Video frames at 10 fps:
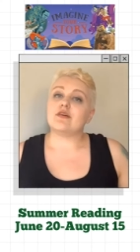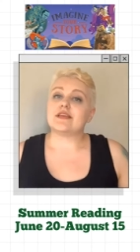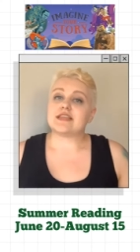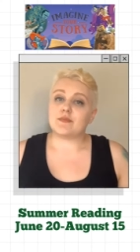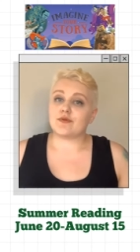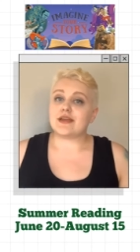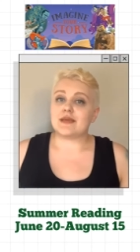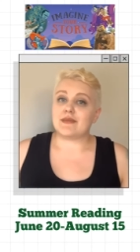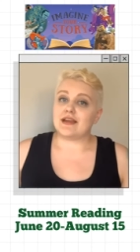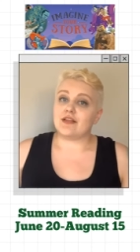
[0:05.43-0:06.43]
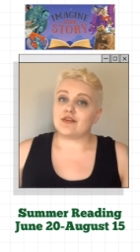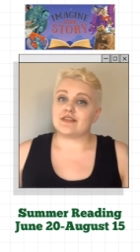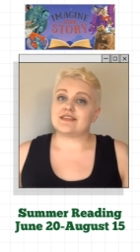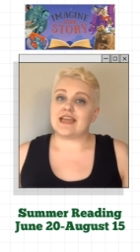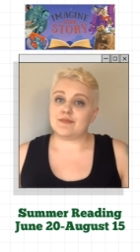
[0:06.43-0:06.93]
summer reading may not look the
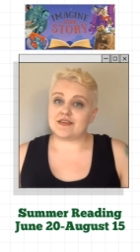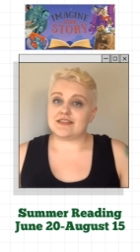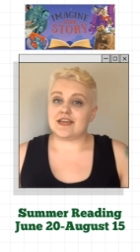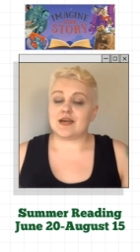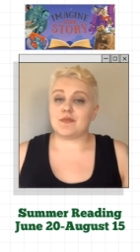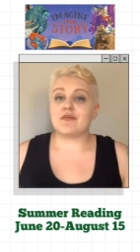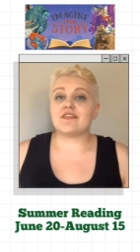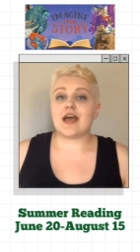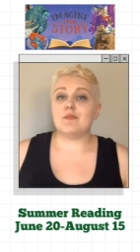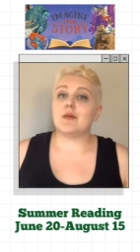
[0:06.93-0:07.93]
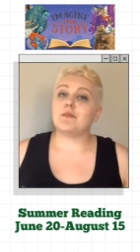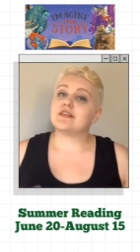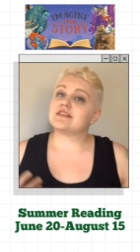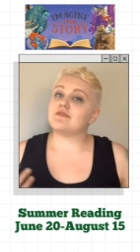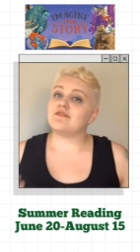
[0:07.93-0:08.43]
same this year, but we've come up with
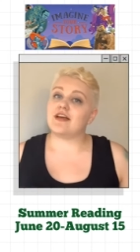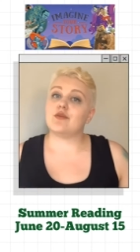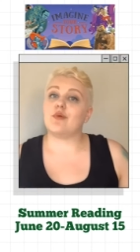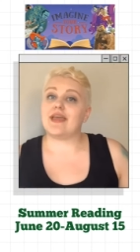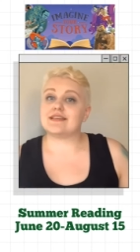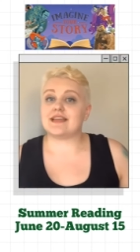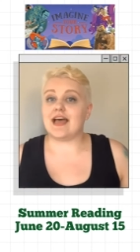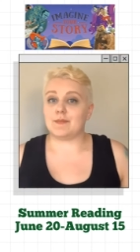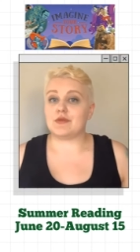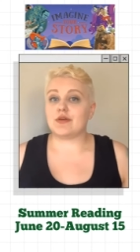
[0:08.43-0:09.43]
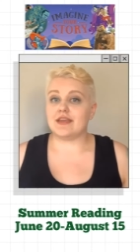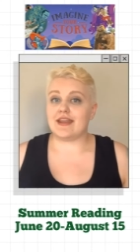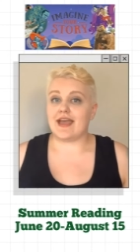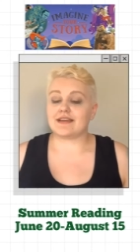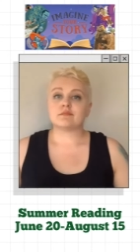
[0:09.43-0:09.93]
some fun ways to help you
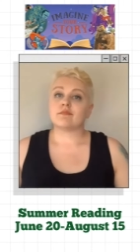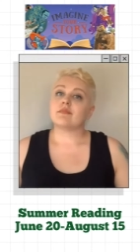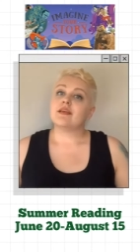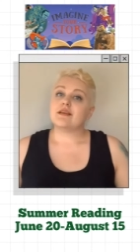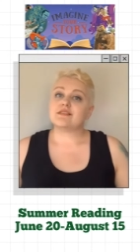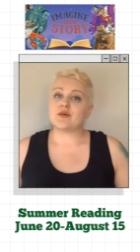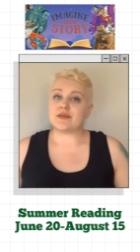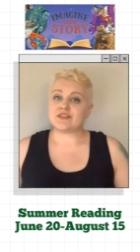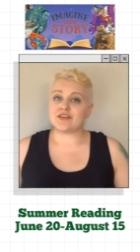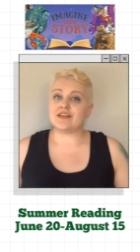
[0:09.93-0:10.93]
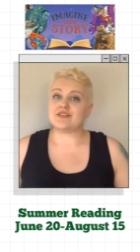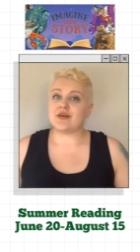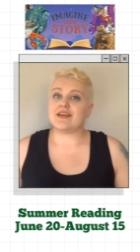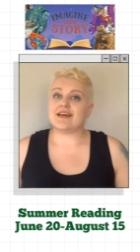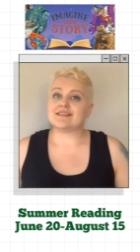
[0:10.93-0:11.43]
connect. So be sure to
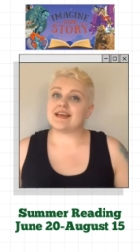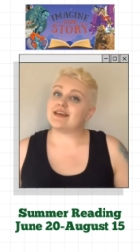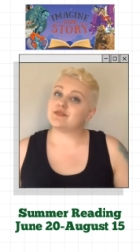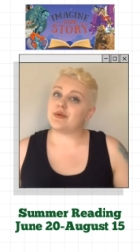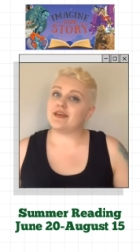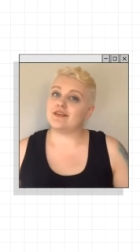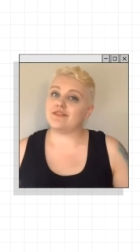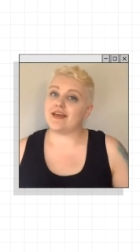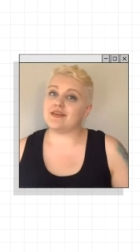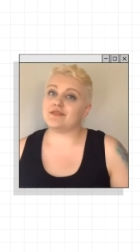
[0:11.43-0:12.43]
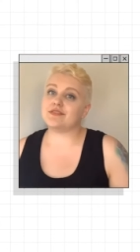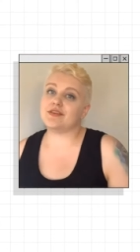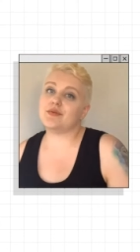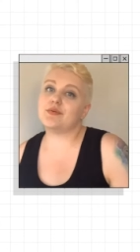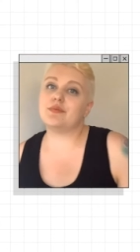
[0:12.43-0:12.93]
join us as we invite you to